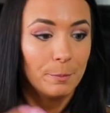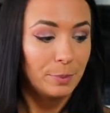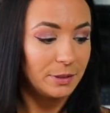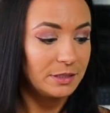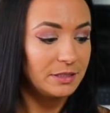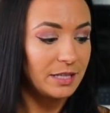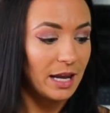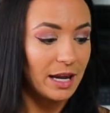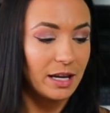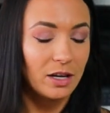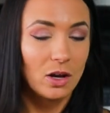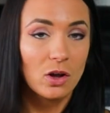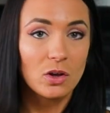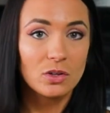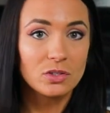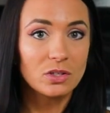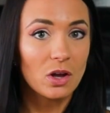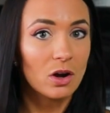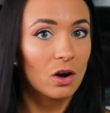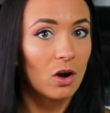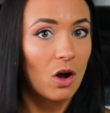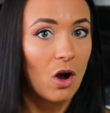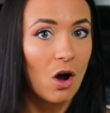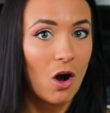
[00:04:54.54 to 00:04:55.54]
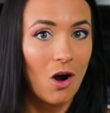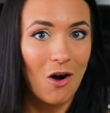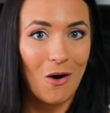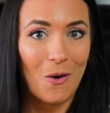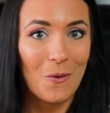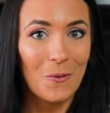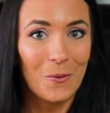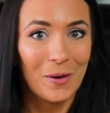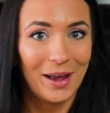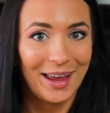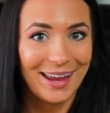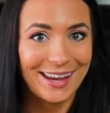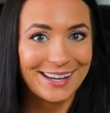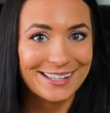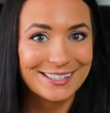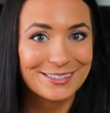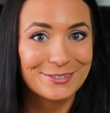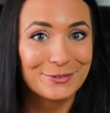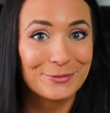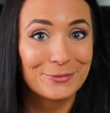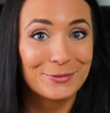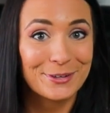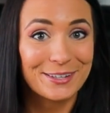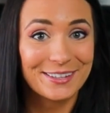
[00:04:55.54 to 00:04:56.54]
Potatoes are
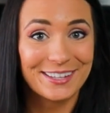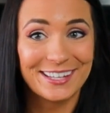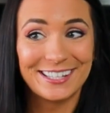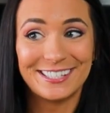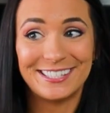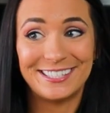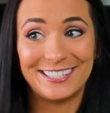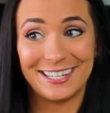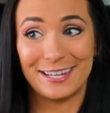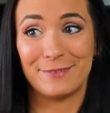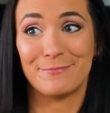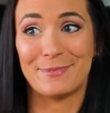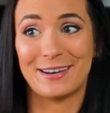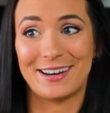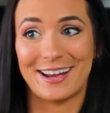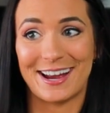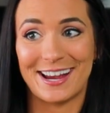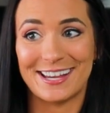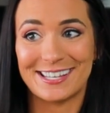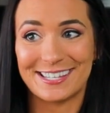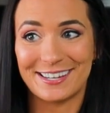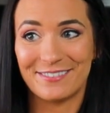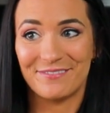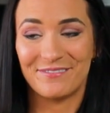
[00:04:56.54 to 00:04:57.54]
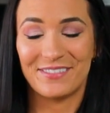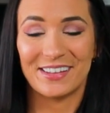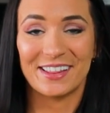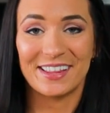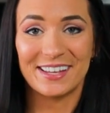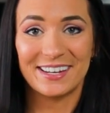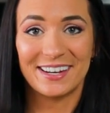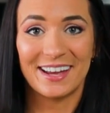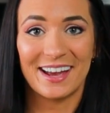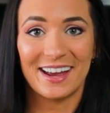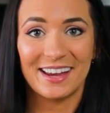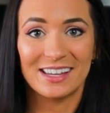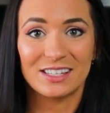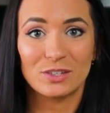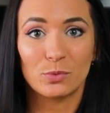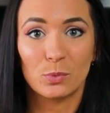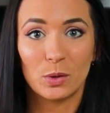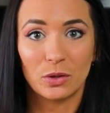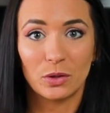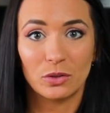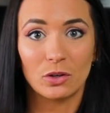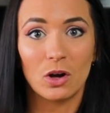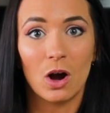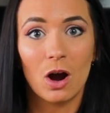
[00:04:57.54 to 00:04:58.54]
always really demonized and villainized
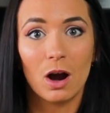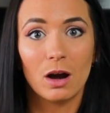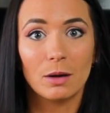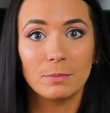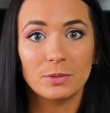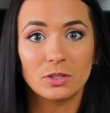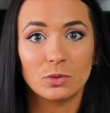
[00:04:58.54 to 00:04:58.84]
with carb